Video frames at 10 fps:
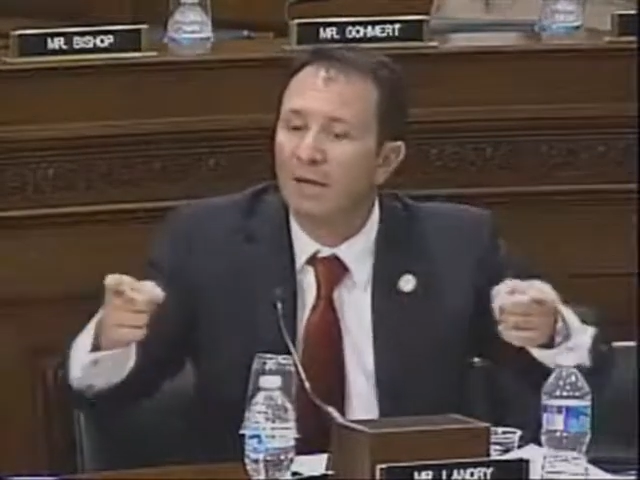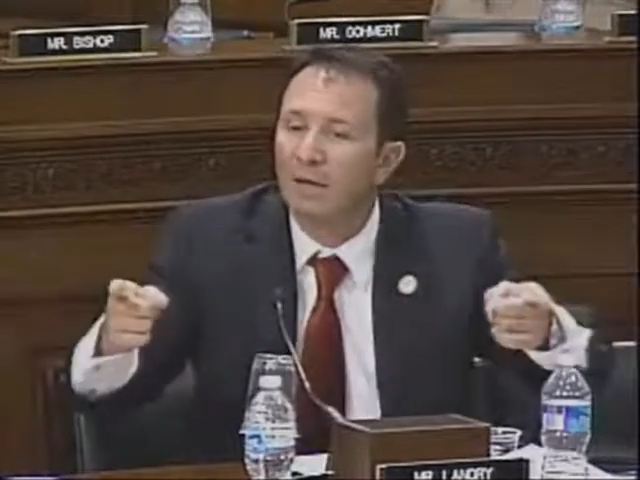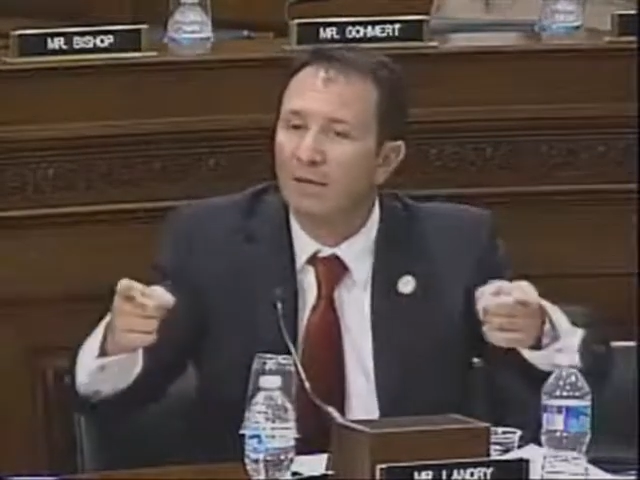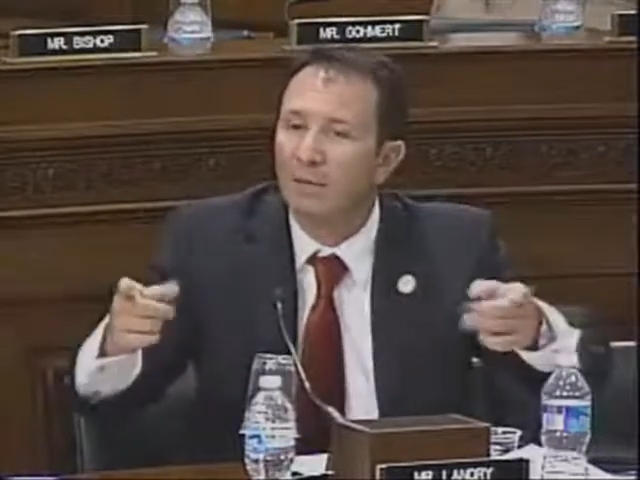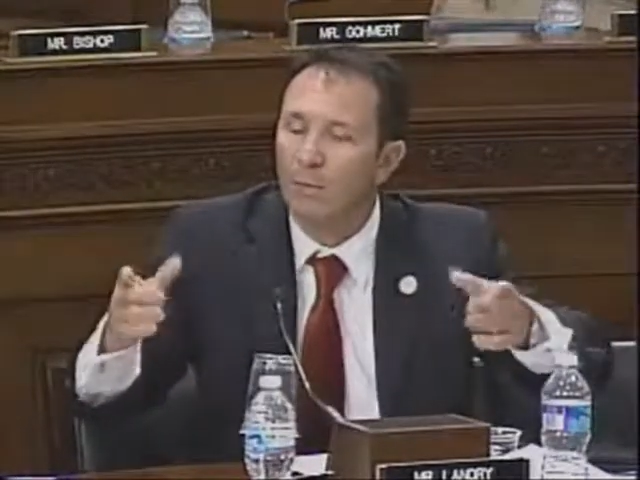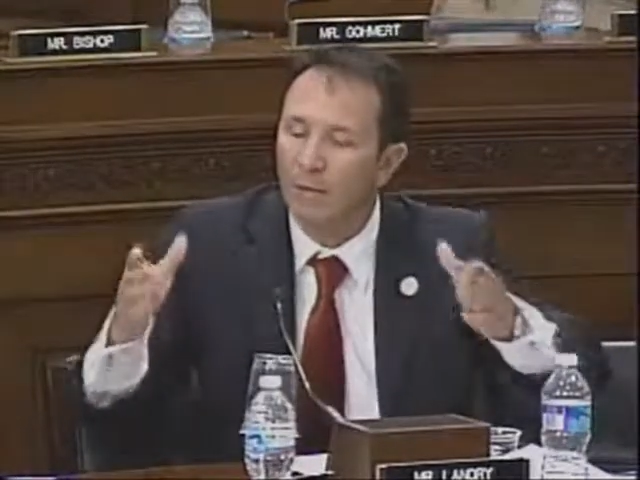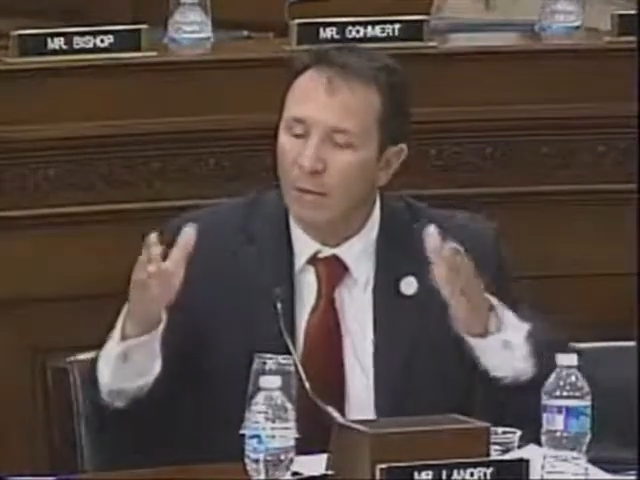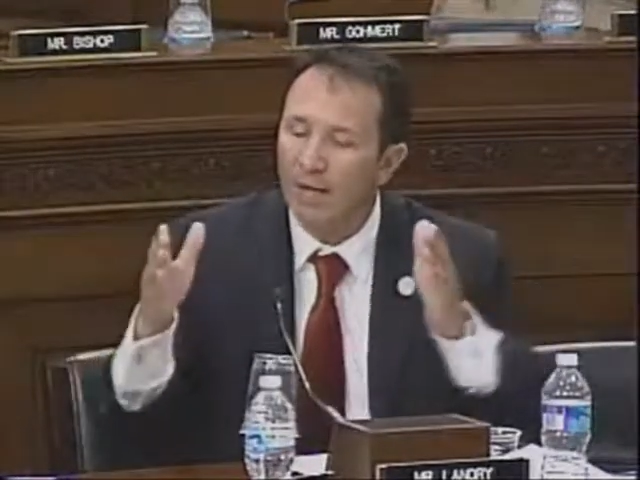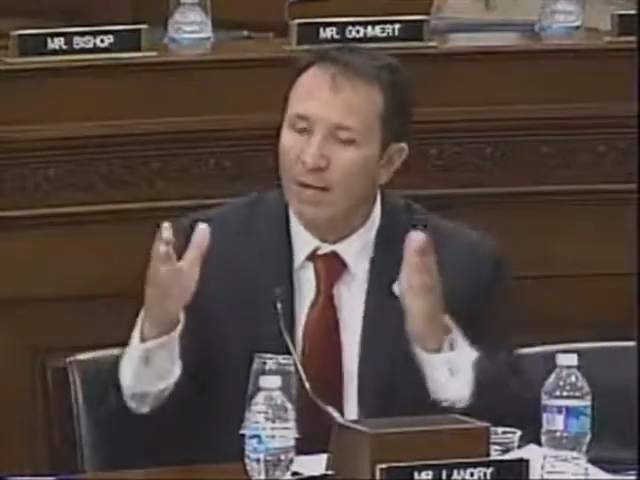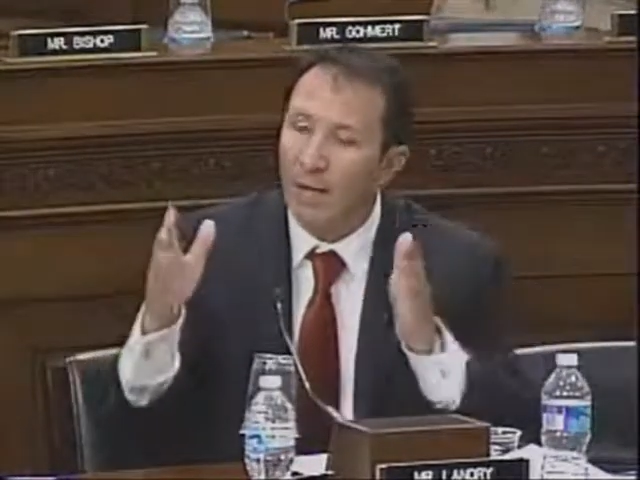other, when
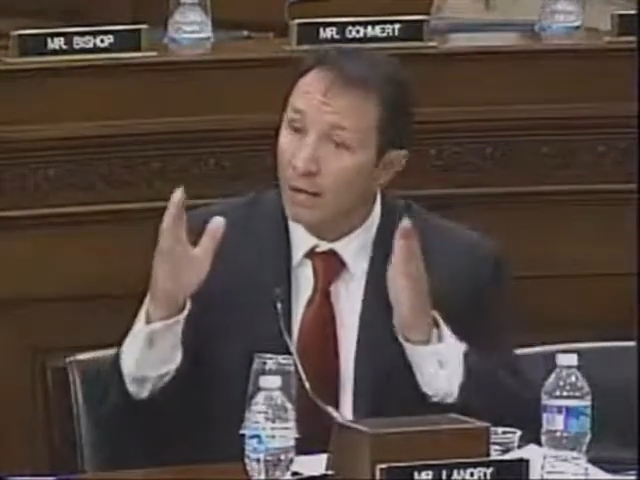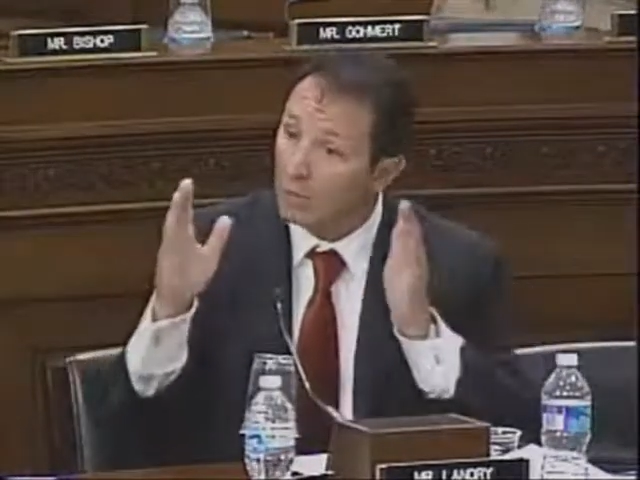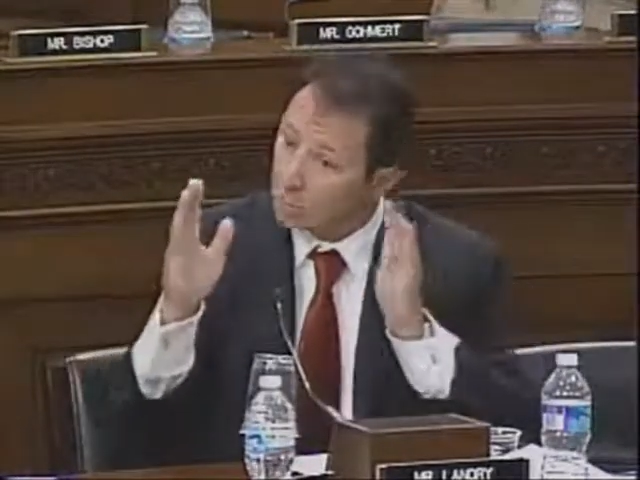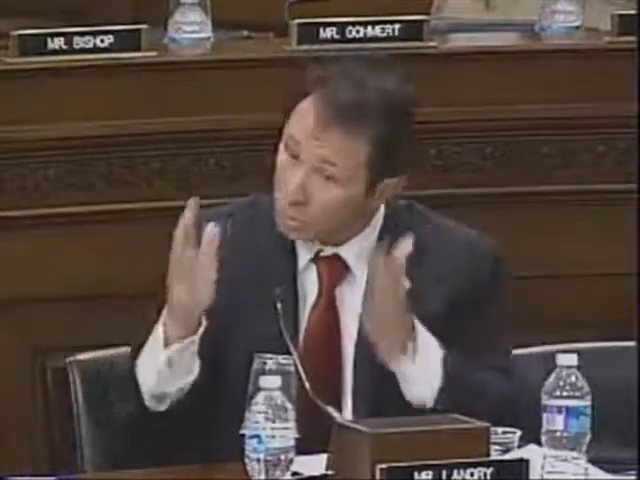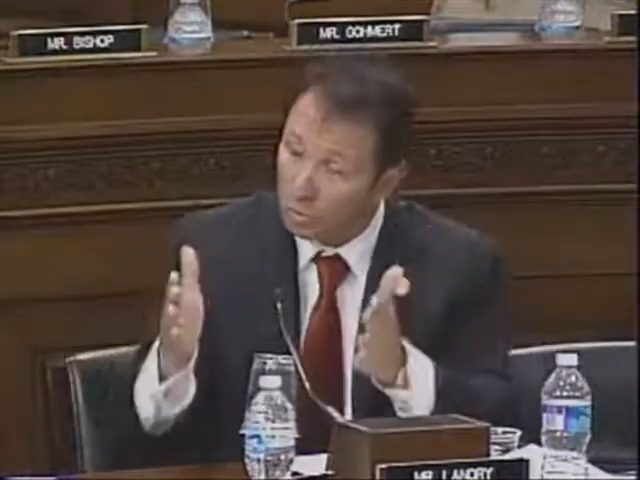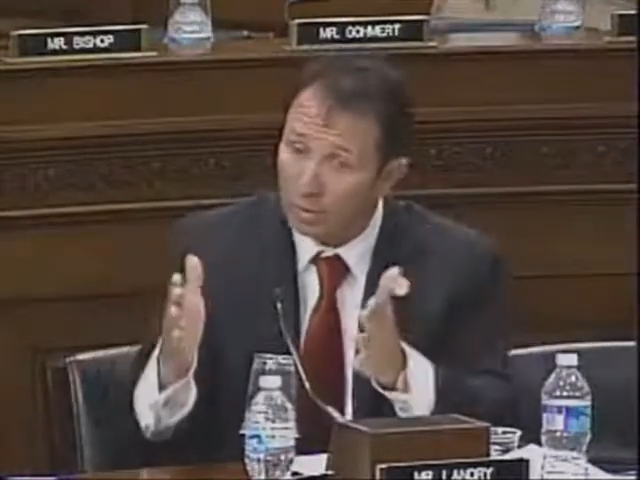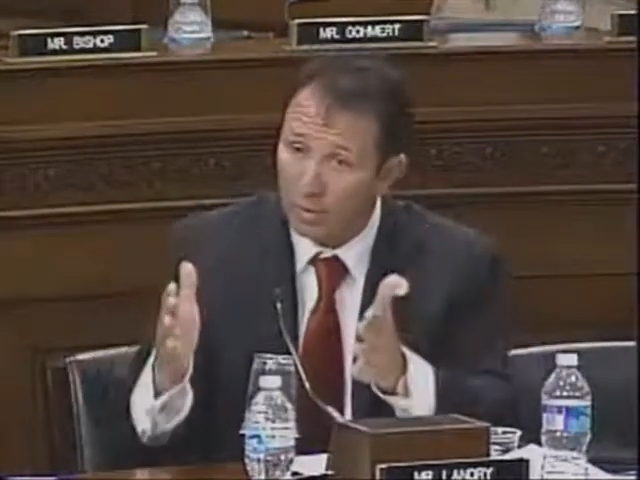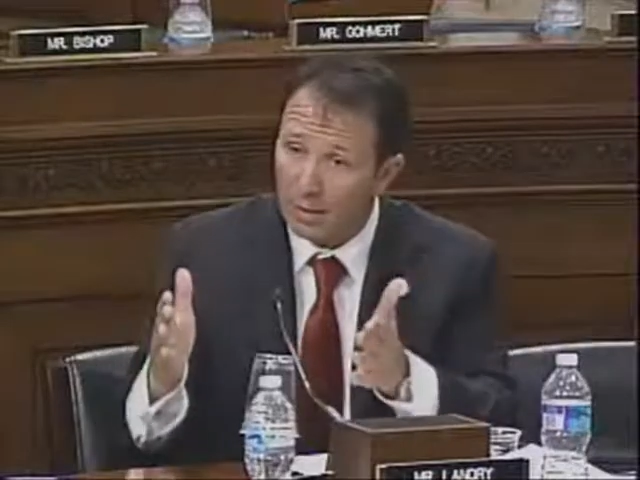right now you,